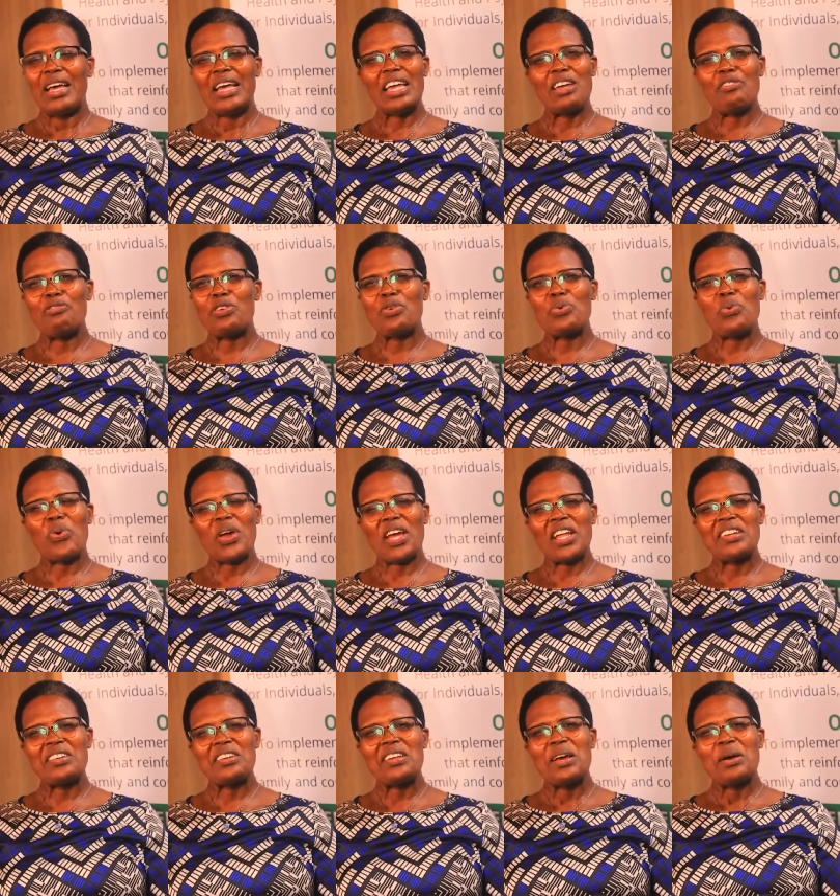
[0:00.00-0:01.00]
Even
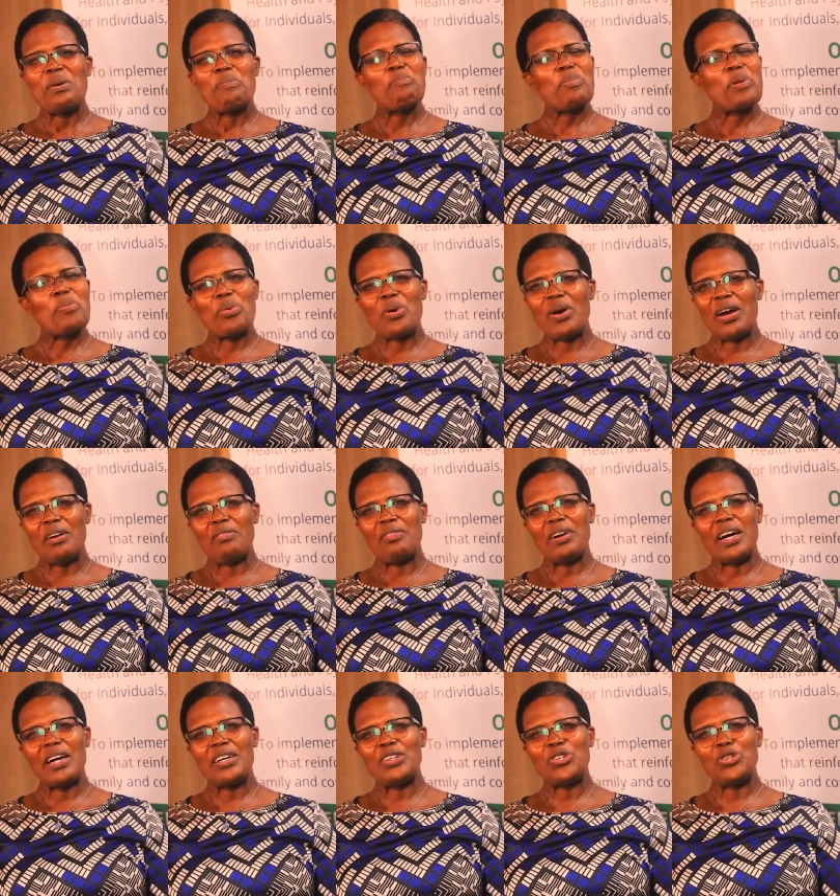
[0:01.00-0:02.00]
when people have
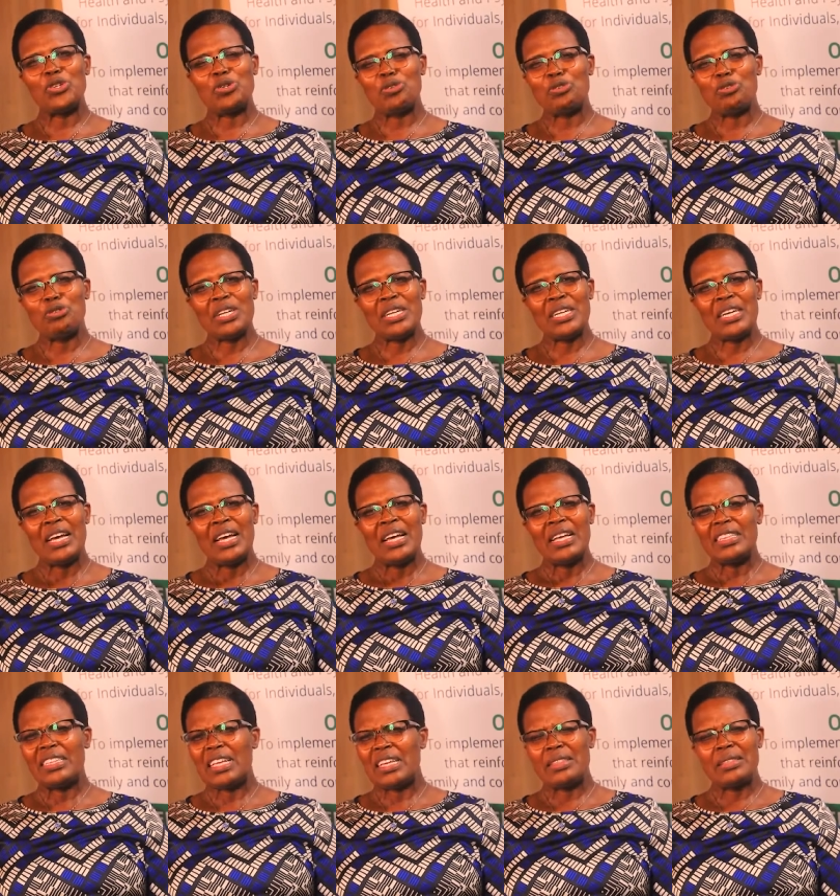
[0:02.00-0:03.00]
had children,
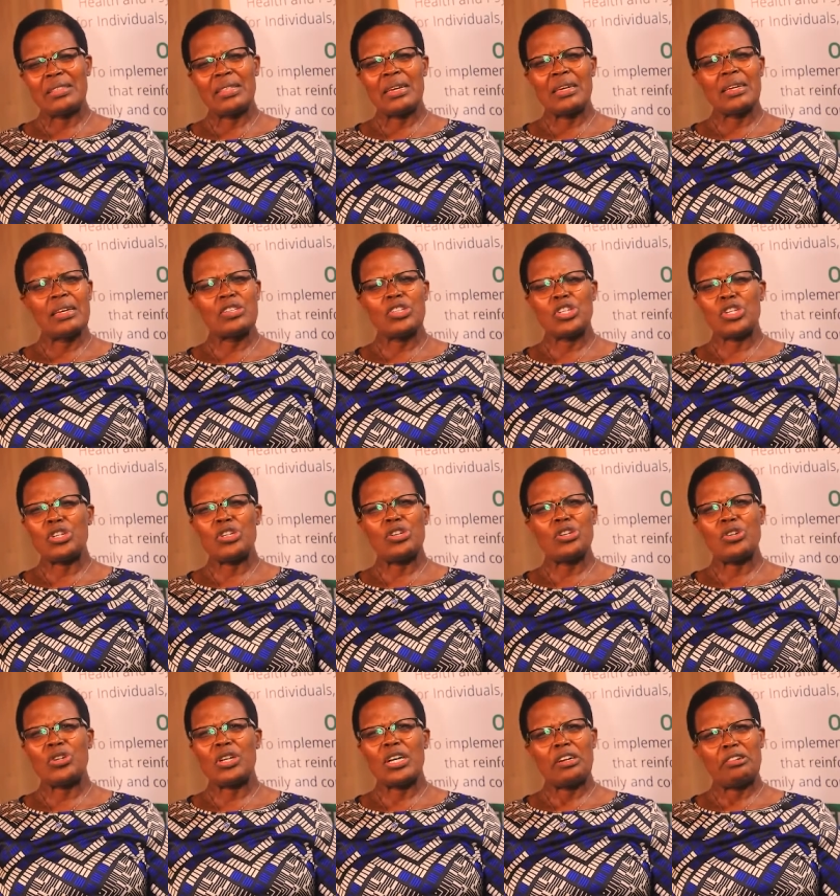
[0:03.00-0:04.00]
they think it's no
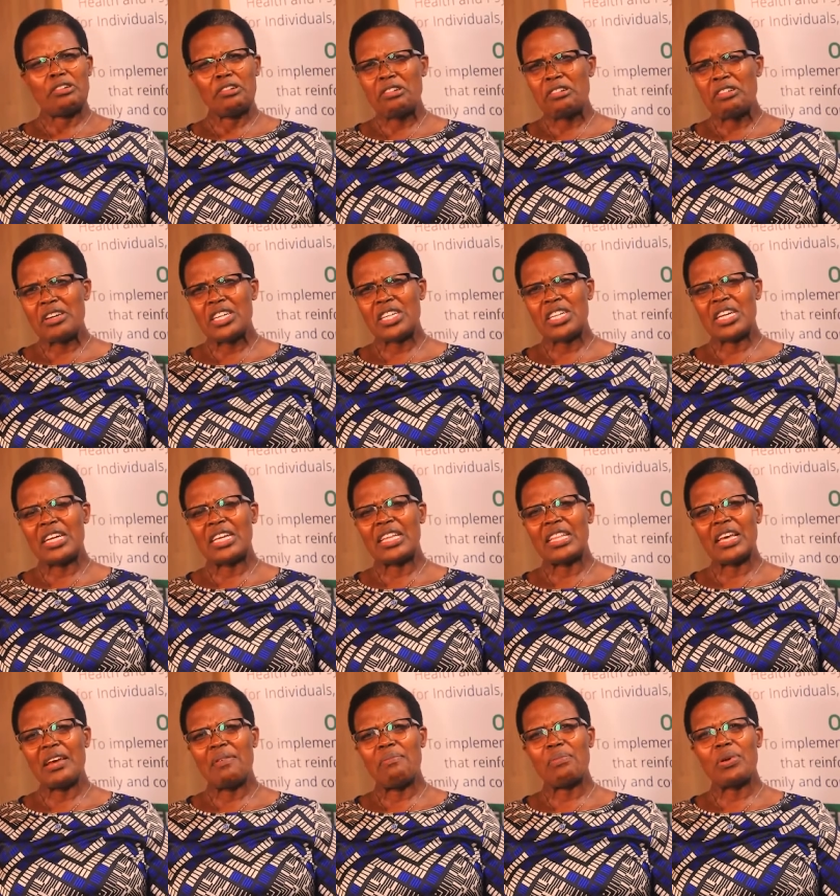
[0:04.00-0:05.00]
longer nourishing
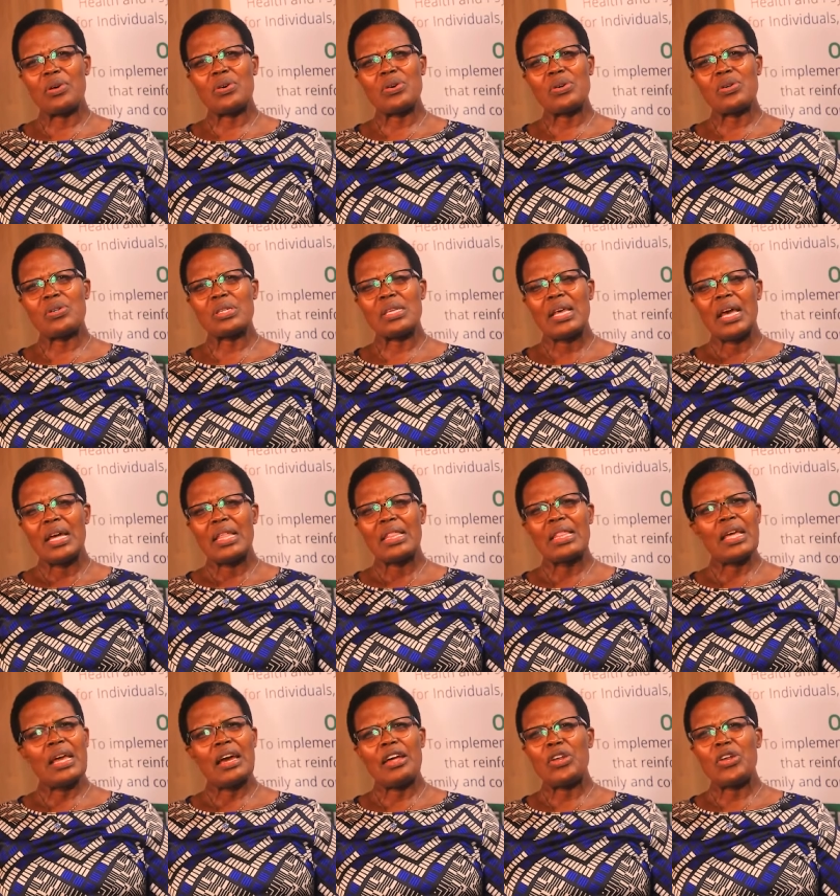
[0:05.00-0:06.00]
them because
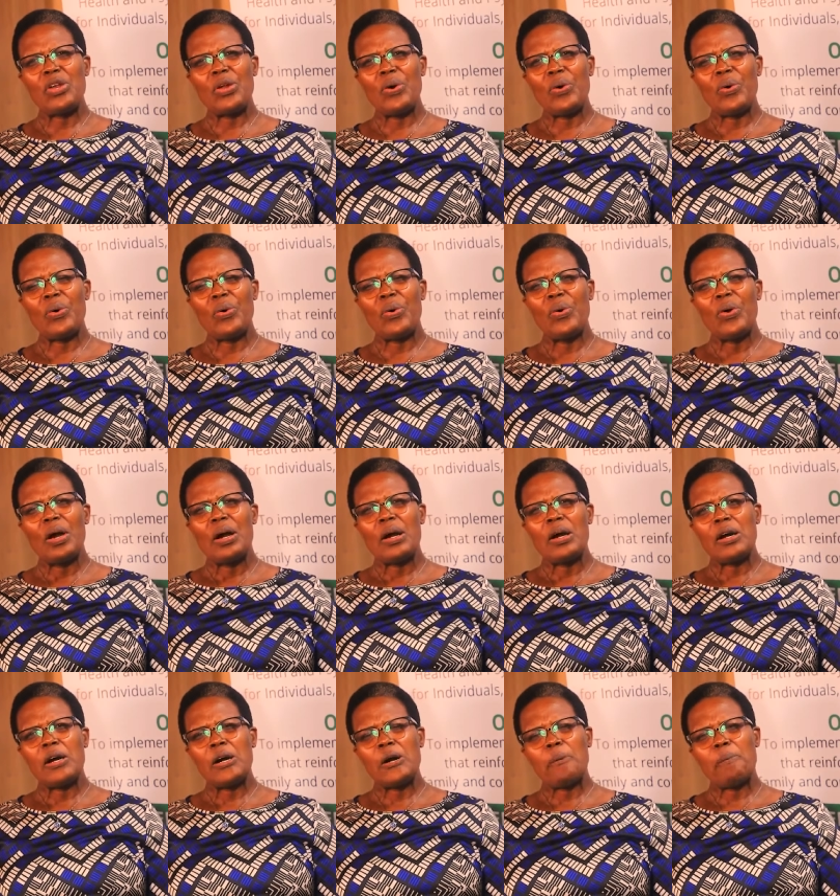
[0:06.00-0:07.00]
there are no
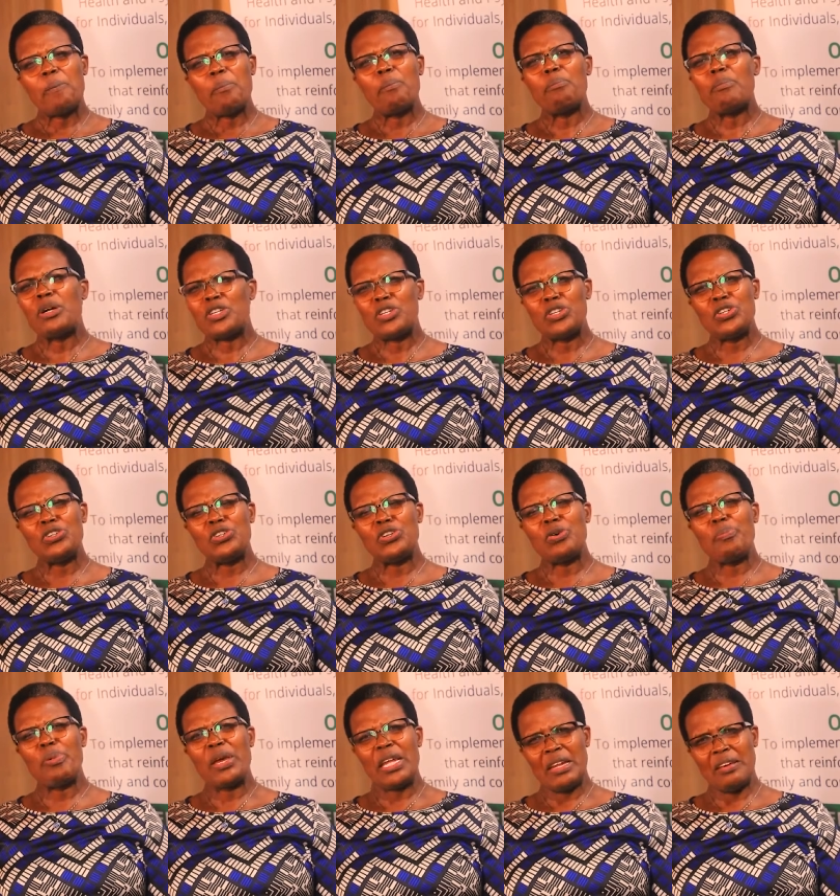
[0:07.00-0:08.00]

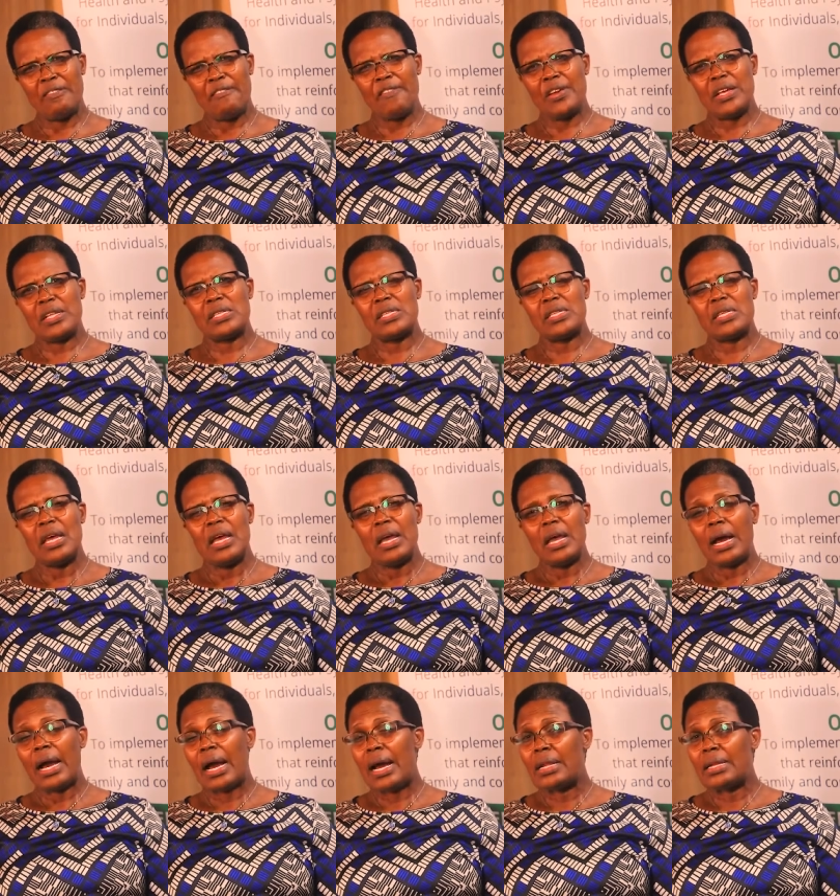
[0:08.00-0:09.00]
material benefits.
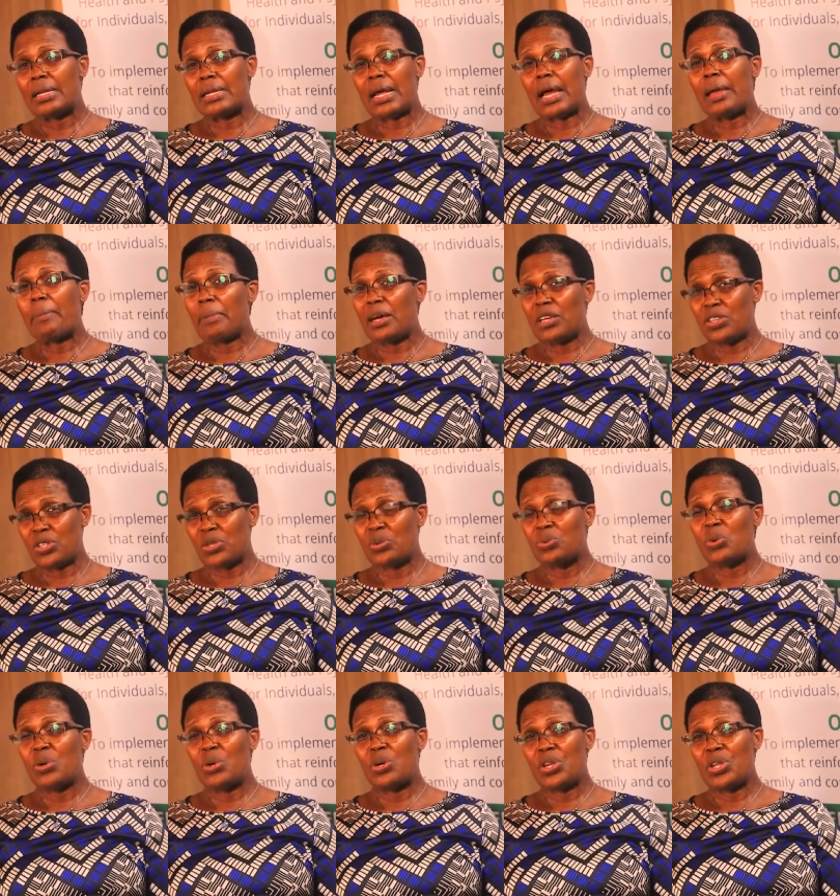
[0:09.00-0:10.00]
And I must
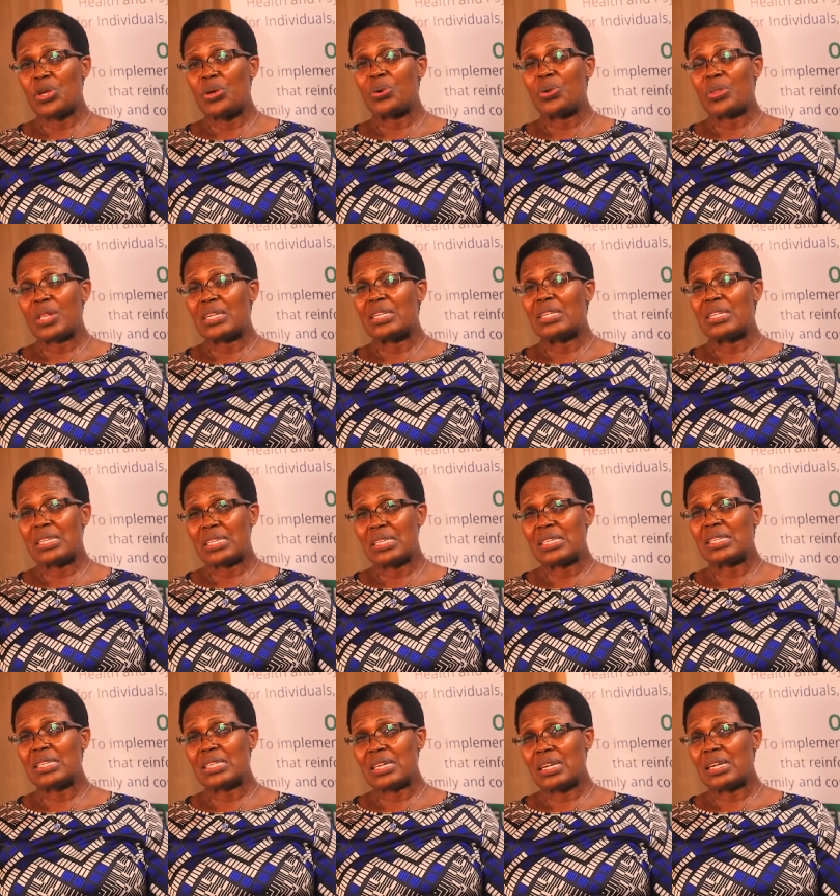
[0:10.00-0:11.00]
warn you that
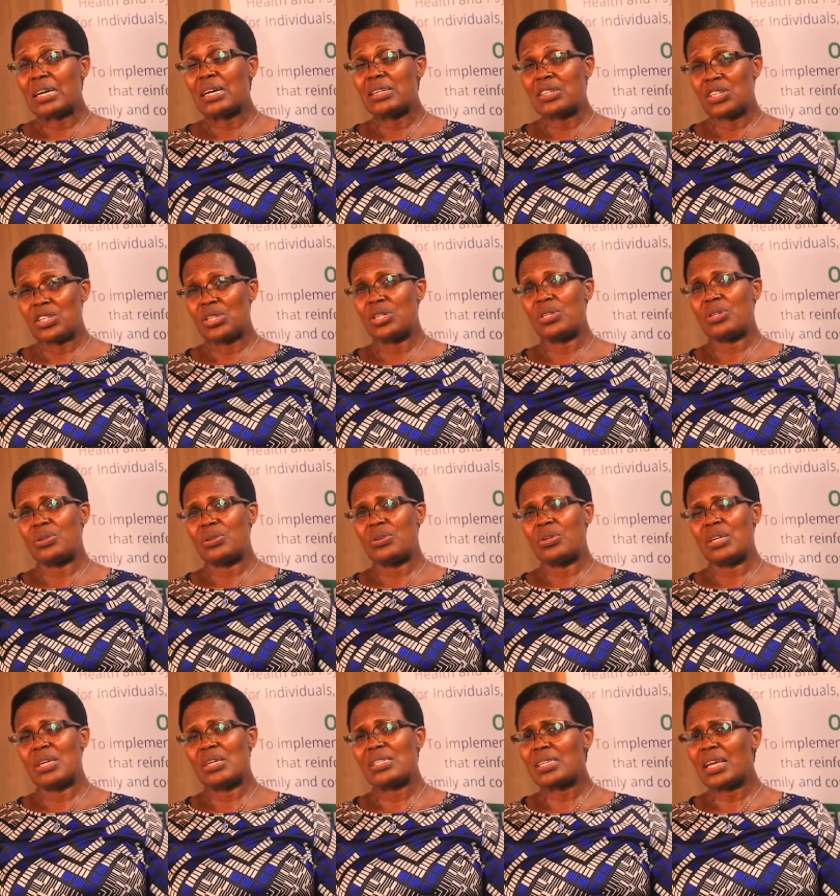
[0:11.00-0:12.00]
this is an attitude.
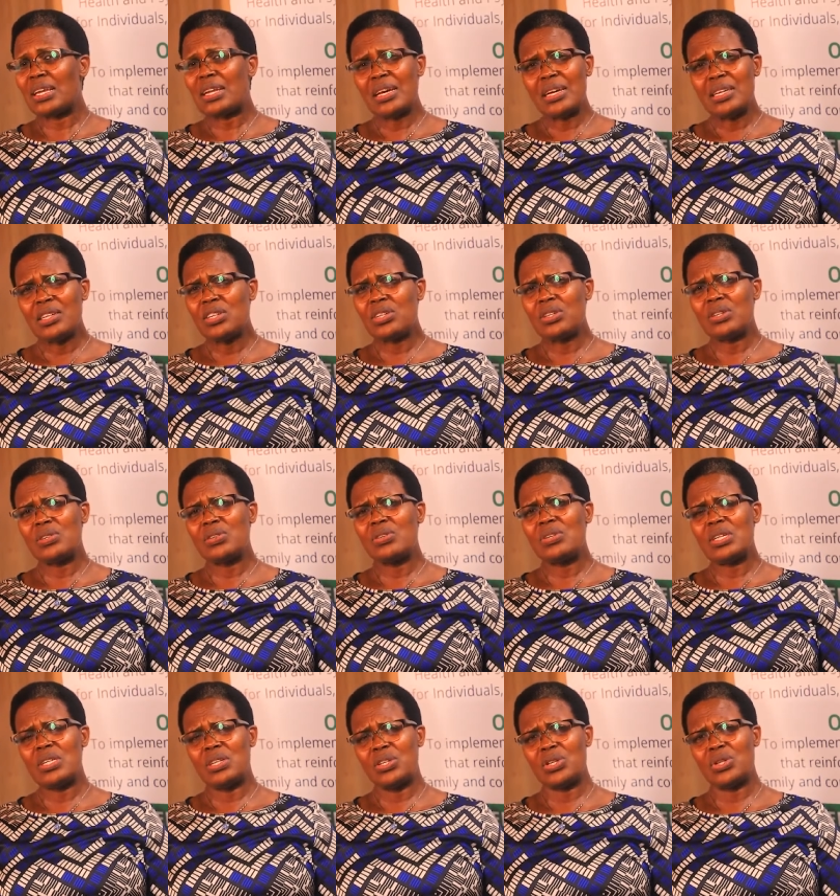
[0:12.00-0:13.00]
It's an
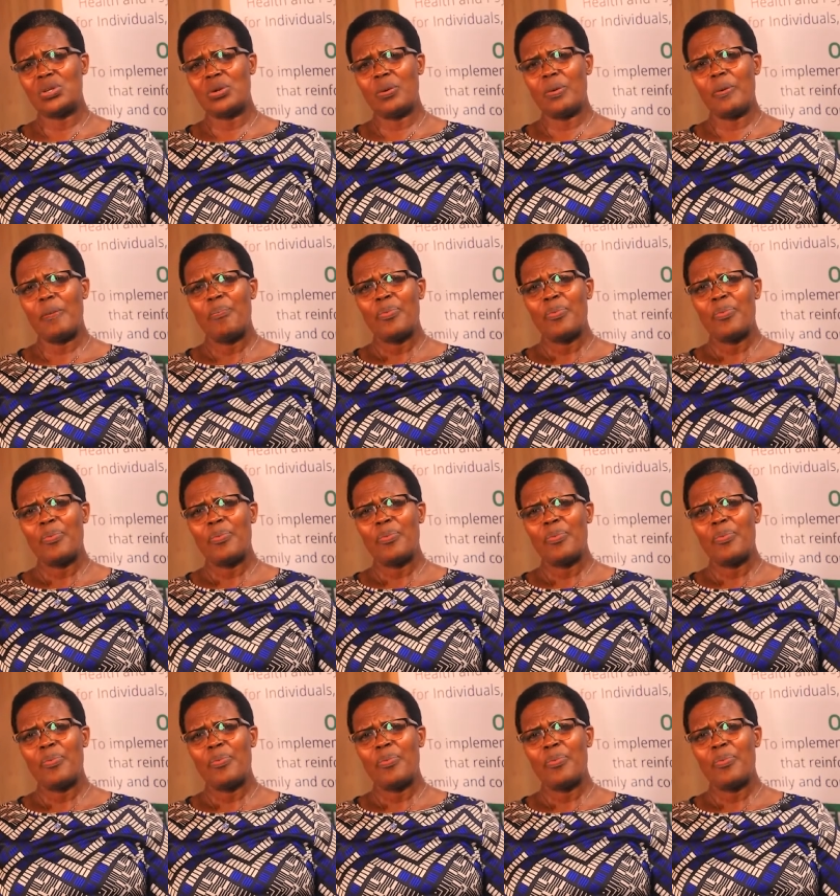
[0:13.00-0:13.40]
attitude issue.